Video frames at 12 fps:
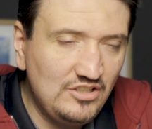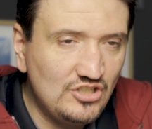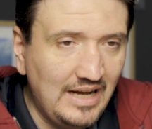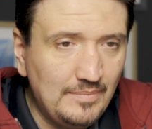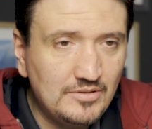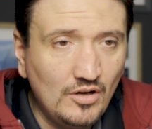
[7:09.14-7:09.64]

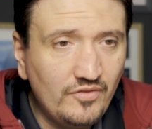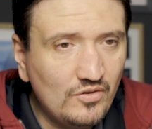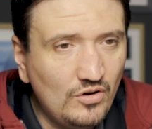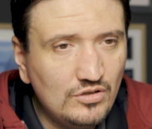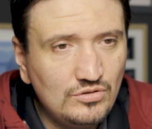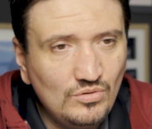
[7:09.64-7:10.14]
jobs, of
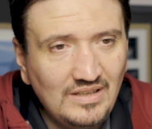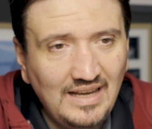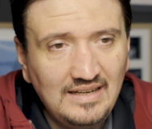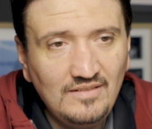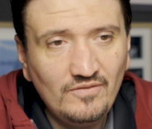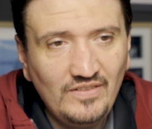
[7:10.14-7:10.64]
course you
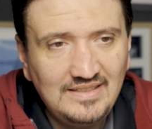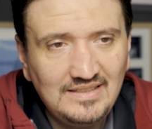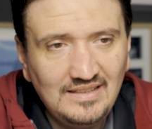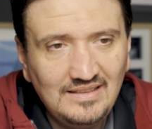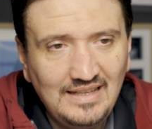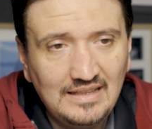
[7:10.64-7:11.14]
can invest
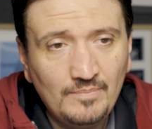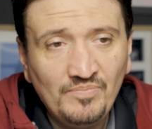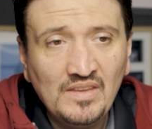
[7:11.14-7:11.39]
in that